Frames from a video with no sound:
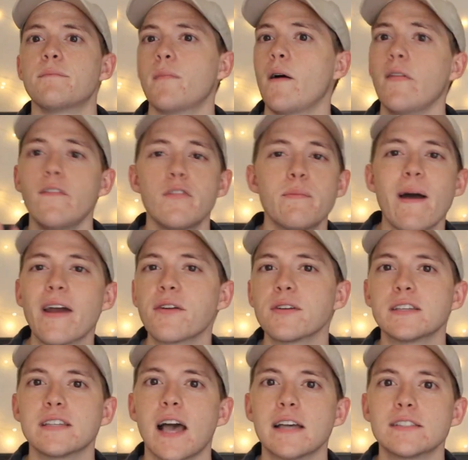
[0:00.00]
All of the battery
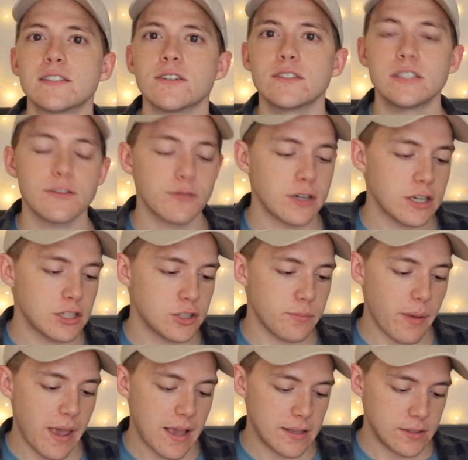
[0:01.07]
sizes are different in
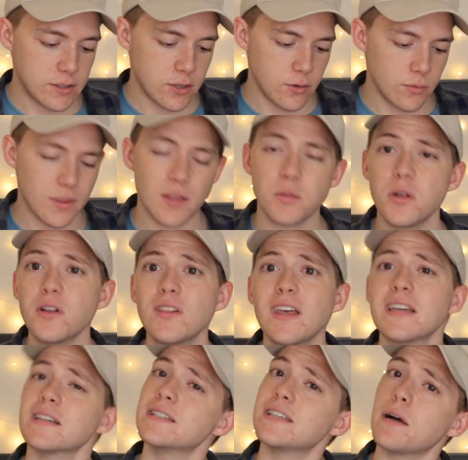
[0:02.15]
Japan. So they look
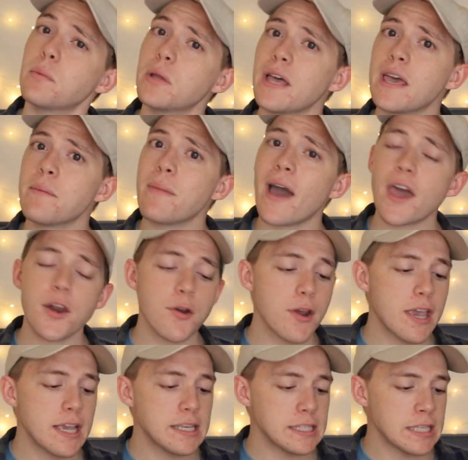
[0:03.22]
like AA
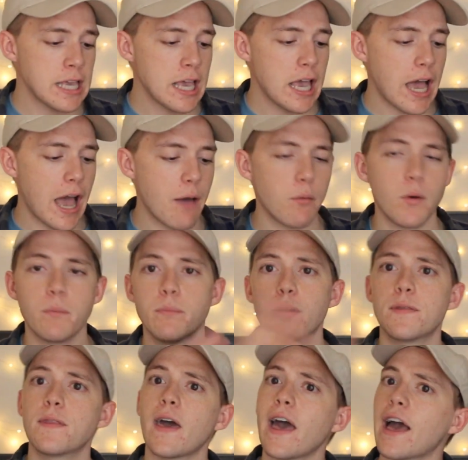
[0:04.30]
batteries. I will
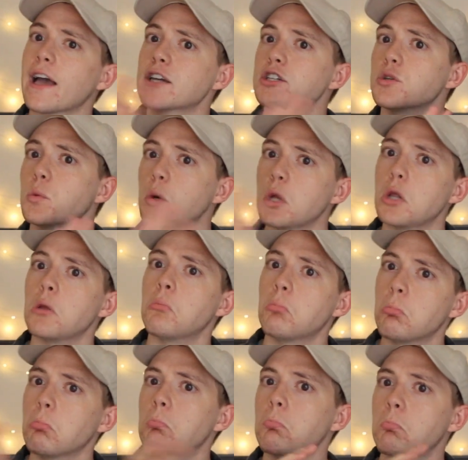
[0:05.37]
put the actual
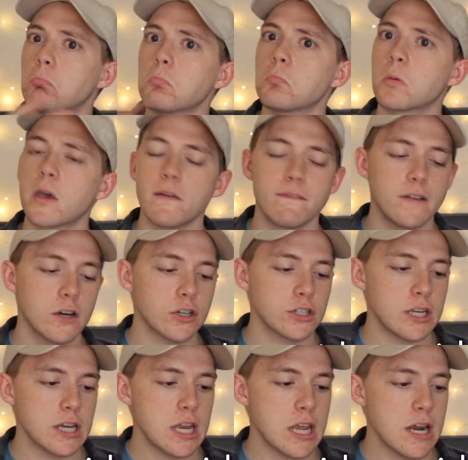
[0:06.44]

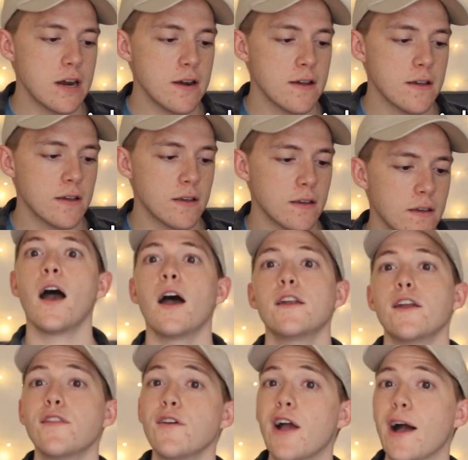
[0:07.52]
conversion here.
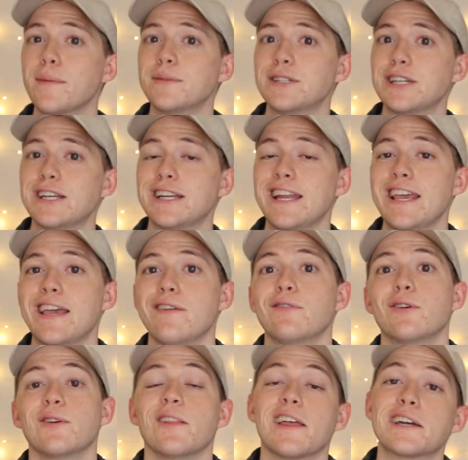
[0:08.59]
Another option, if
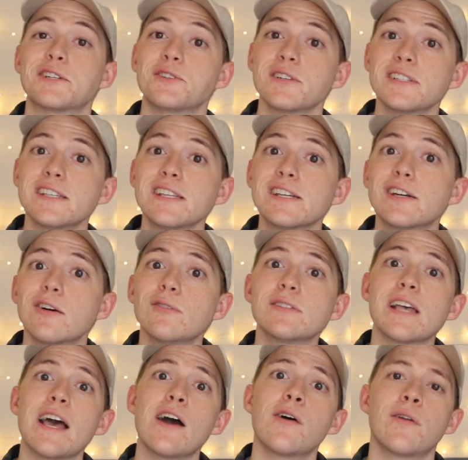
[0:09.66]
your electricity goes
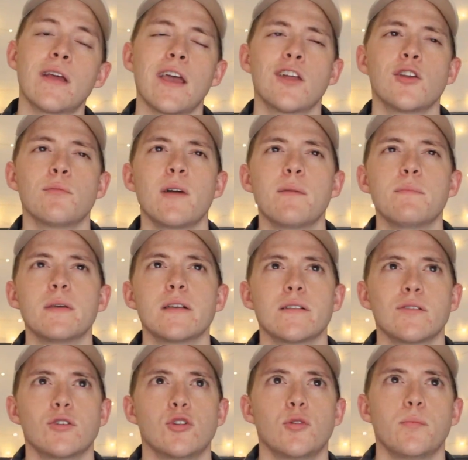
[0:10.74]
out and you might be a
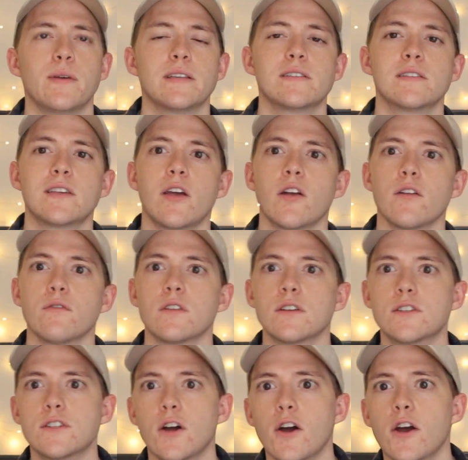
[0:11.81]
little bit scared of the
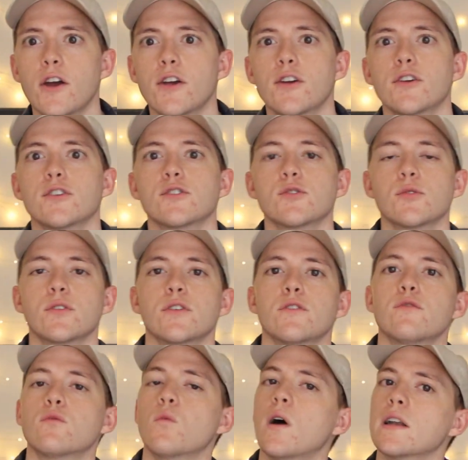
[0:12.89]
dark or sort
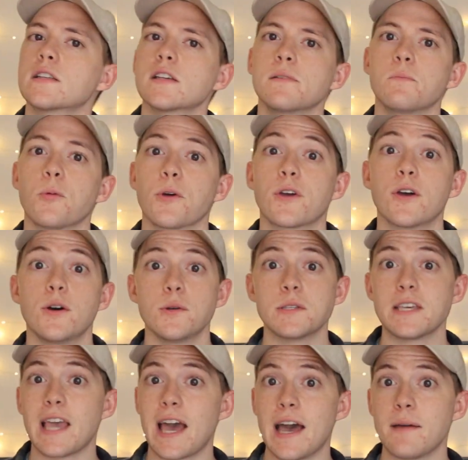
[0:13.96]
of want a more
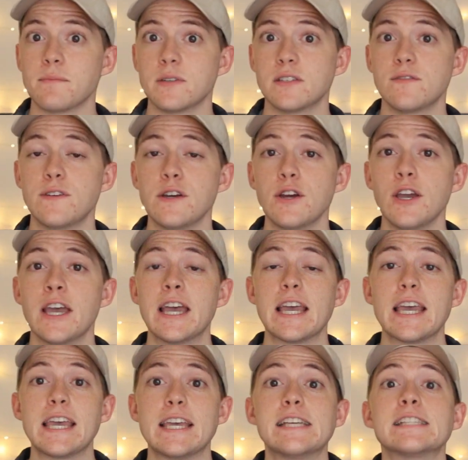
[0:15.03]
cozy atmosphere,
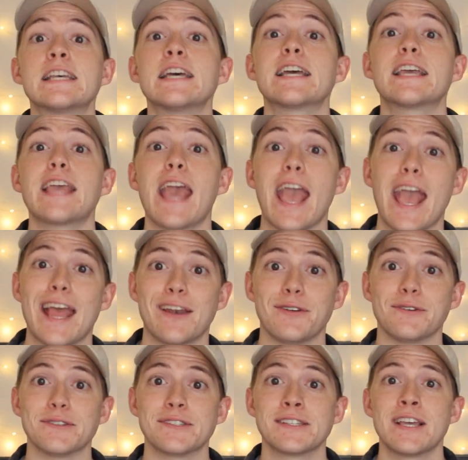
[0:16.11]
is
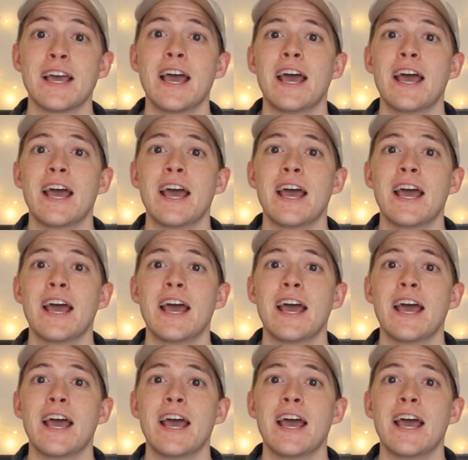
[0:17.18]
candles.